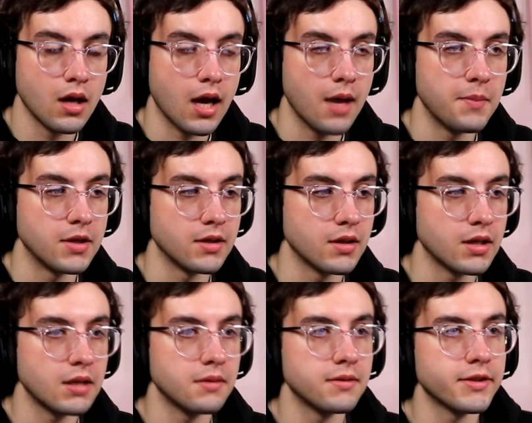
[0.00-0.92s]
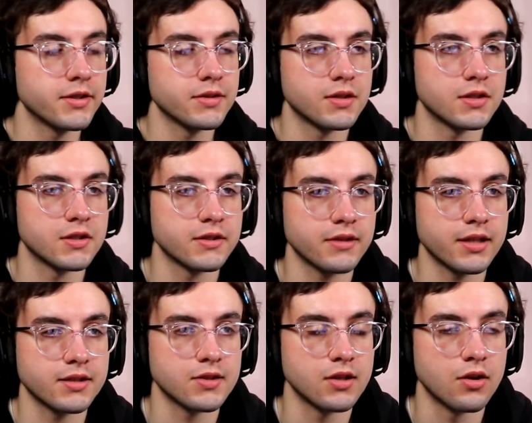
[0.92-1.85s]
I mean, he literally
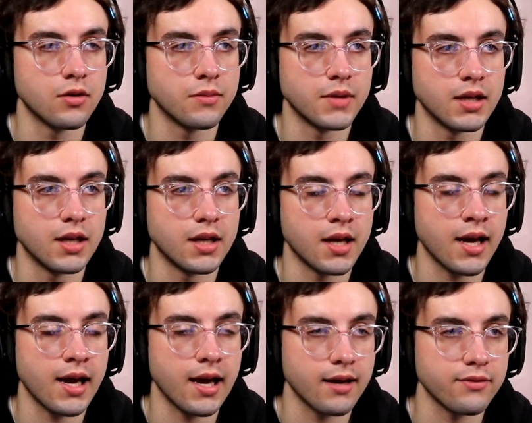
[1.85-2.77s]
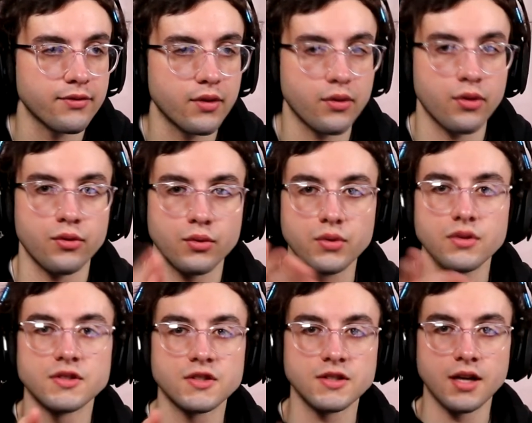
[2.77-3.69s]
sliced the homie in half through
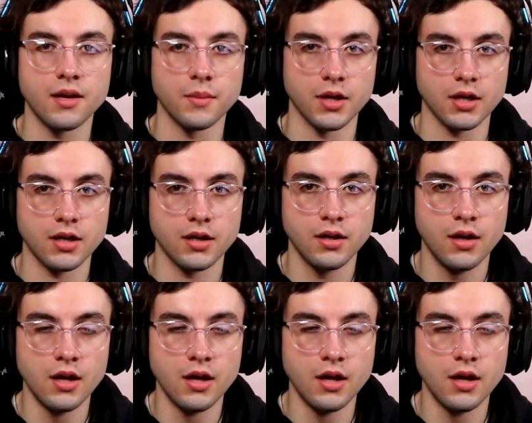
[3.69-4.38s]
the stomach.